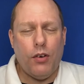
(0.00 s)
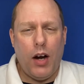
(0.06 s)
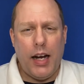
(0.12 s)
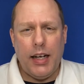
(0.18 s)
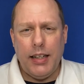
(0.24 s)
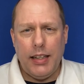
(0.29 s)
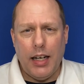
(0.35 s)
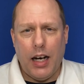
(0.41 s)

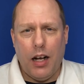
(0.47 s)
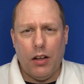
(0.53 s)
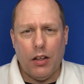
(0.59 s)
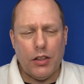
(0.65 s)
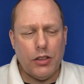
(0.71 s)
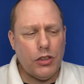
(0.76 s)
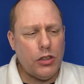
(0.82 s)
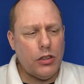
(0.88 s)

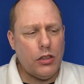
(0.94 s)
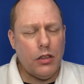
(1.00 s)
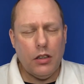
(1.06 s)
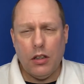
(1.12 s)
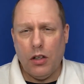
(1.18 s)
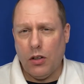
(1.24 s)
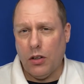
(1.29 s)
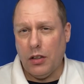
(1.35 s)
$80
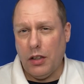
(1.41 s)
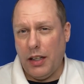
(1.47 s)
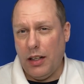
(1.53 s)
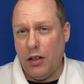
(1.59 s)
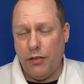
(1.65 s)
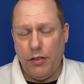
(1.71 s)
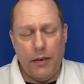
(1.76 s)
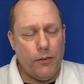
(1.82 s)
currently in
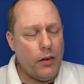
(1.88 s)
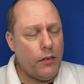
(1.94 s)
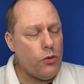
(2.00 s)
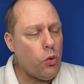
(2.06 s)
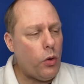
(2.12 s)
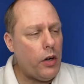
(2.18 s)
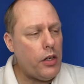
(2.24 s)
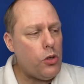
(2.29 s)
November of
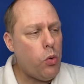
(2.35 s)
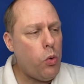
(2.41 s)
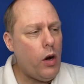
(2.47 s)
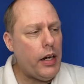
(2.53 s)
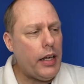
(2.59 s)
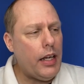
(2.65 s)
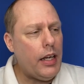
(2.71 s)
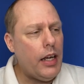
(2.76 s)

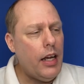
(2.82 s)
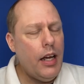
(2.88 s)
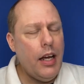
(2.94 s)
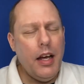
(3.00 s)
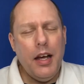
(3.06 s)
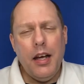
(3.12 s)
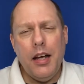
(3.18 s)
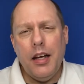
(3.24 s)
2020
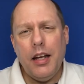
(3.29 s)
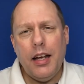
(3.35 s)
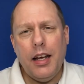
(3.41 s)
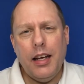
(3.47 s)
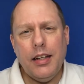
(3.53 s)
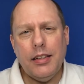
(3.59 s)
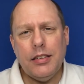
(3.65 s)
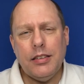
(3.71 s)

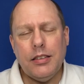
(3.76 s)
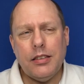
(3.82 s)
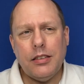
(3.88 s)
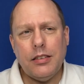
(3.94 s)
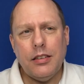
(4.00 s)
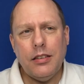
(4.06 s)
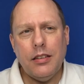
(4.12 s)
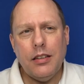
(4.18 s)

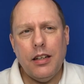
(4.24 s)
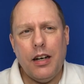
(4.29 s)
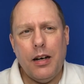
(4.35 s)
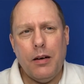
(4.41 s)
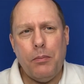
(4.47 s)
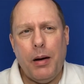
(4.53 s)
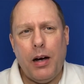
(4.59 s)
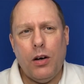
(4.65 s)
is
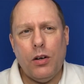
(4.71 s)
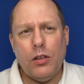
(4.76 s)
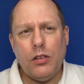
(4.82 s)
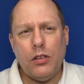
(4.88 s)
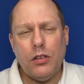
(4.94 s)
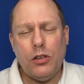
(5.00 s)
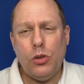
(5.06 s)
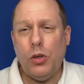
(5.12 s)
about
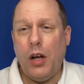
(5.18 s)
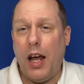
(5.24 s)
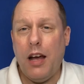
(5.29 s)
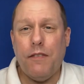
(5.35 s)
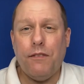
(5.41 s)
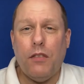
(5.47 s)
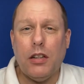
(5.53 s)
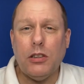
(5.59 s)
two and a
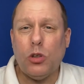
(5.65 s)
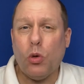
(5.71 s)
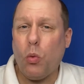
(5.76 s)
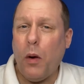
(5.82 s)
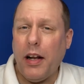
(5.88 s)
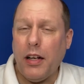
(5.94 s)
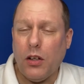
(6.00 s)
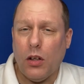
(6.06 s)
half months
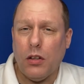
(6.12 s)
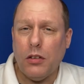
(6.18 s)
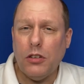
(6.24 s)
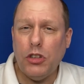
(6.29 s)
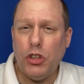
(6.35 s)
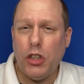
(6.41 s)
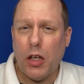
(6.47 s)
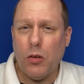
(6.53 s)
rental
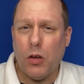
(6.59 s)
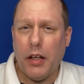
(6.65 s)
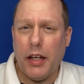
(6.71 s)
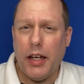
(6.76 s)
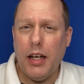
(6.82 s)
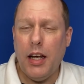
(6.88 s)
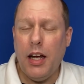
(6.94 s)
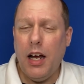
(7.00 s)

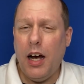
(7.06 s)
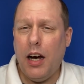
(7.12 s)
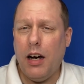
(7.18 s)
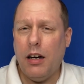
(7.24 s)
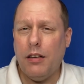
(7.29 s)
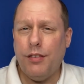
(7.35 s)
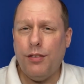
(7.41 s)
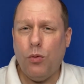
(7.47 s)
generally
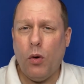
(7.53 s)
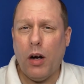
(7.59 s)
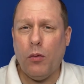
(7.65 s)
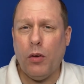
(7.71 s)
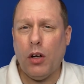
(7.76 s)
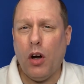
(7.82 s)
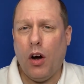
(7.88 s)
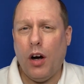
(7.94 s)
of what it
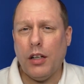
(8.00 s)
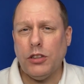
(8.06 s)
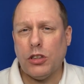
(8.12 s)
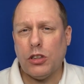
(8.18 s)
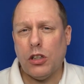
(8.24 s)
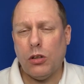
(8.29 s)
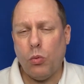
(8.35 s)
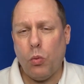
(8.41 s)
would cost
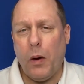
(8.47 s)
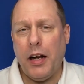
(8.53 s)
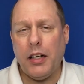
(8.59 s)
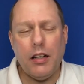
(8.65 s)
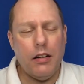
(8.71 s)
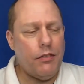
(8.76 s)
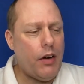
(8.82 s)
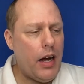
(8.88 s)
to rent
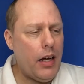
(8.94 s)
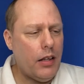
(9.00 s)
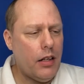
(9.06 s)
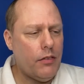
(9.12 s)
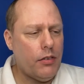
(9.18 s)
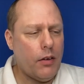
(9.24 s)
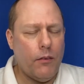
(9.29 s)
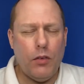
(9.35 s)
a violin
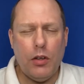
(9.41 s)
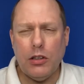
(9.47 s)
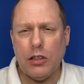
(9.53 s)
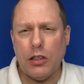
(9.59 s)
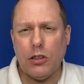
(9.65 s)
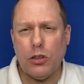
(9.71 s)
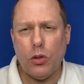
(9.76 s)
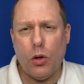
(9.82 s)
from a
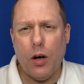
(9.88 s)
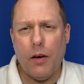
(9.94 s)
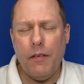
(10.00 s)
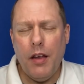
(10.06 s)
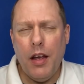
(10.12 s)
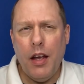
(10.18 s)
music store.